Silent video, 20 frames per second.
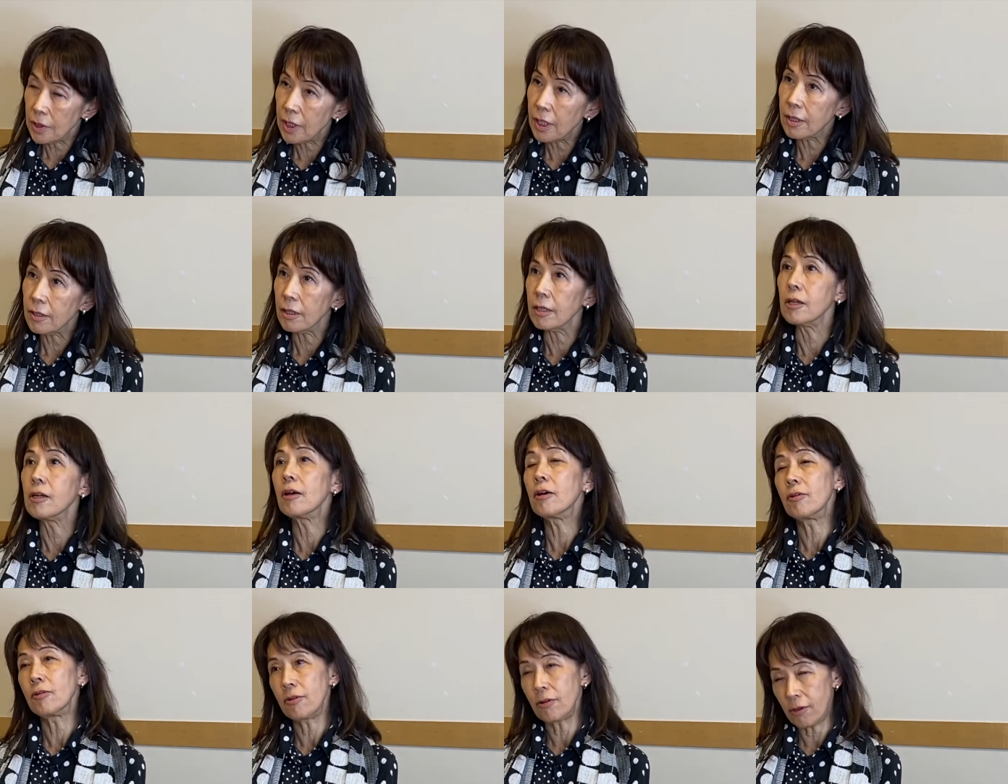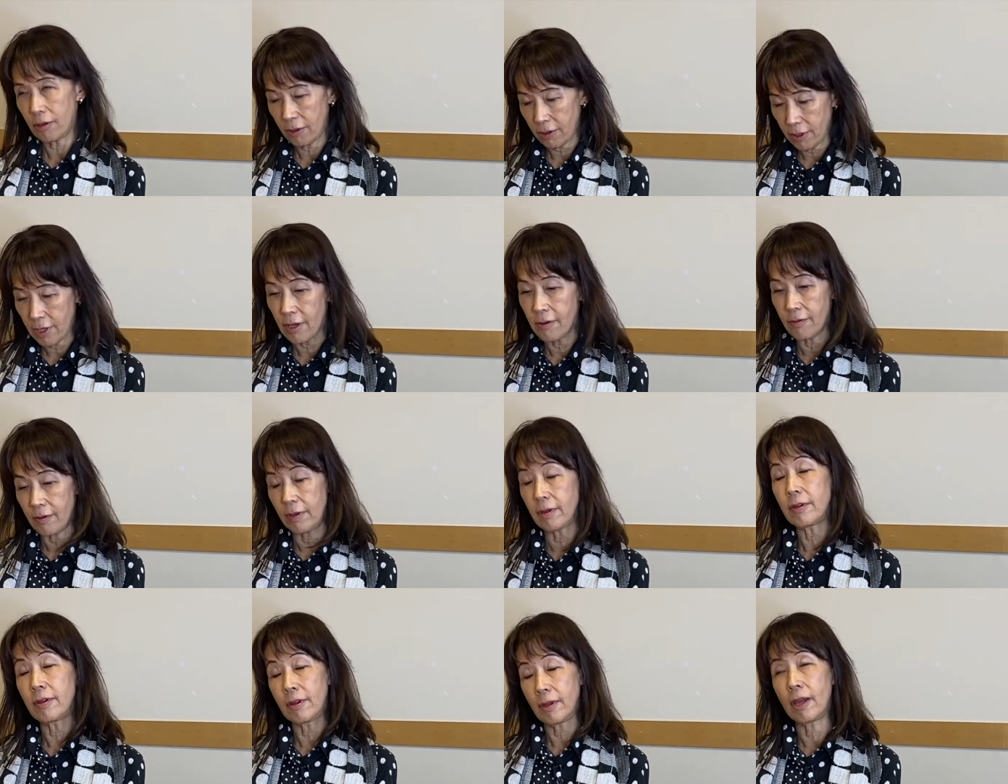Yeah,
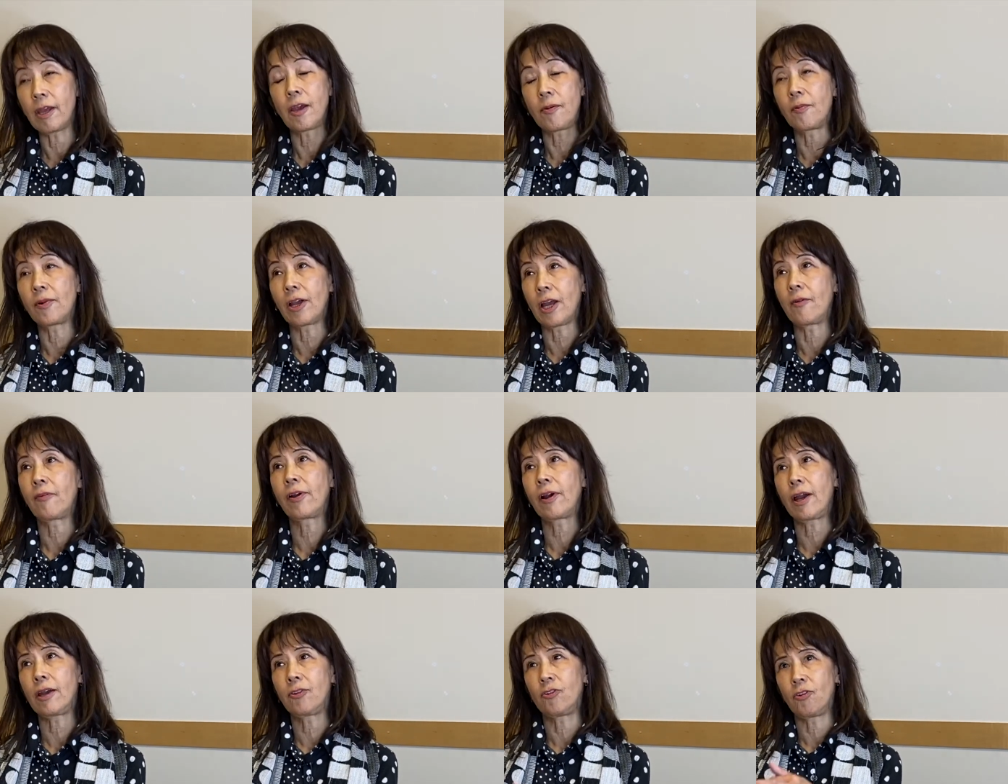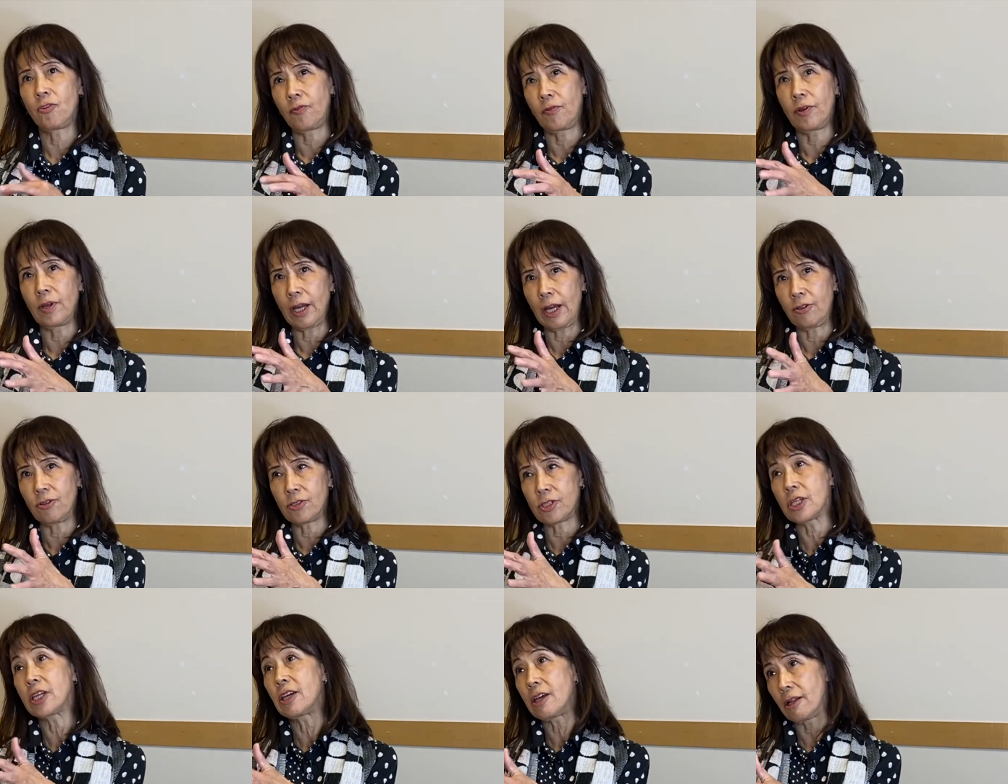every kind of
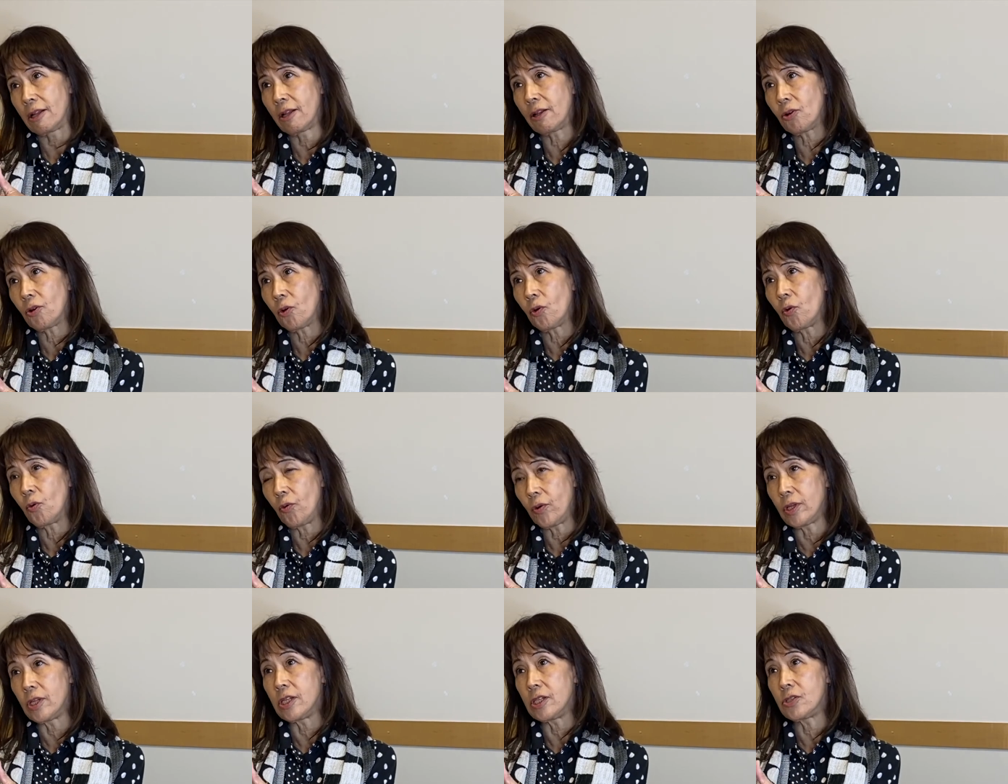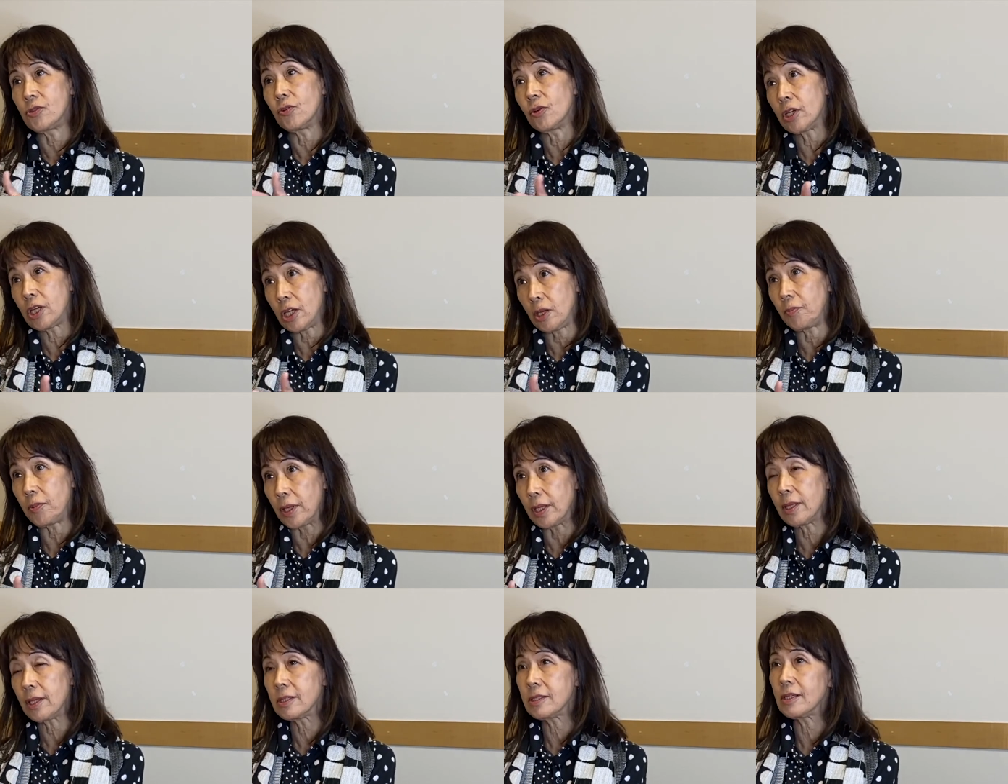skill, we need to keep
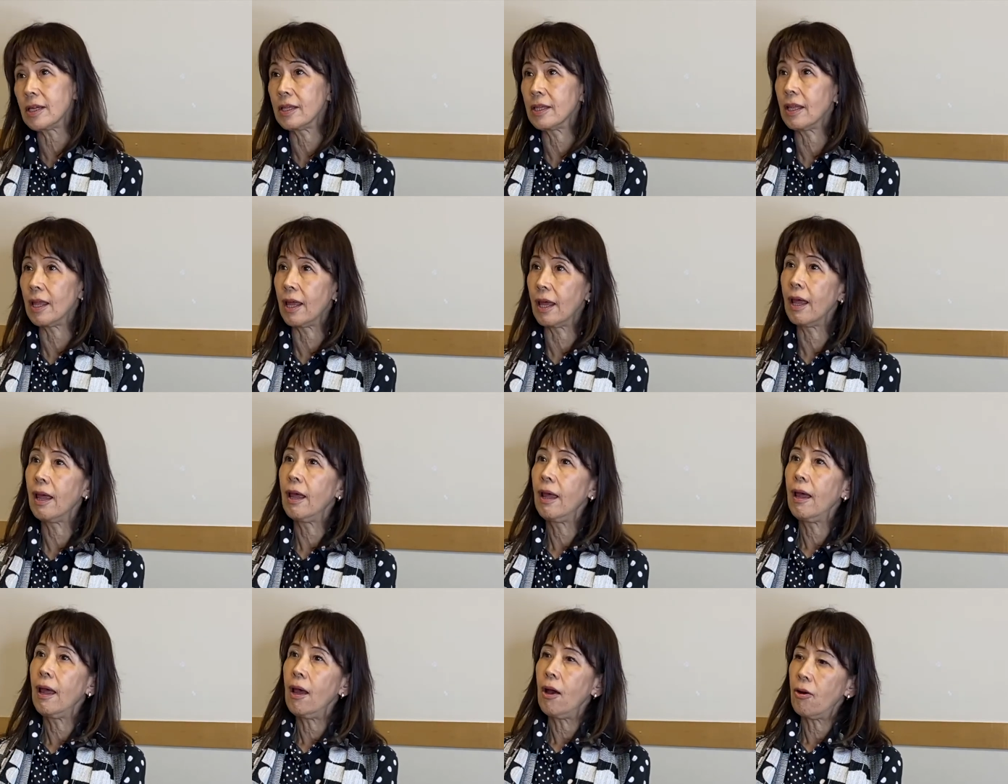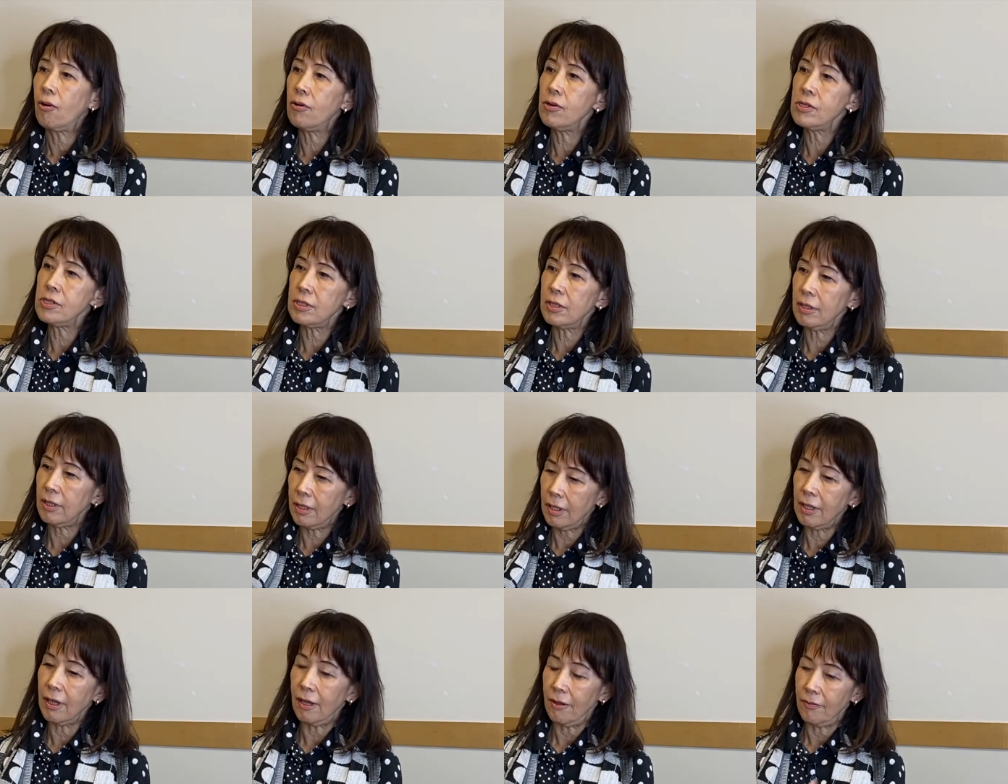it. Then
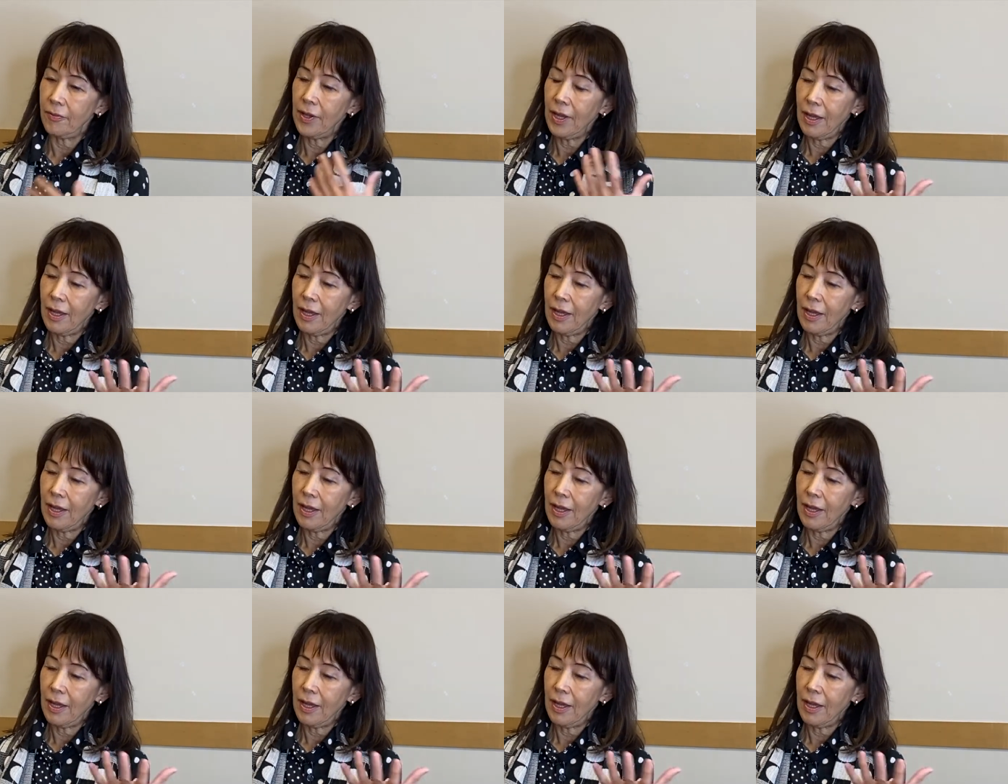originally, yeah.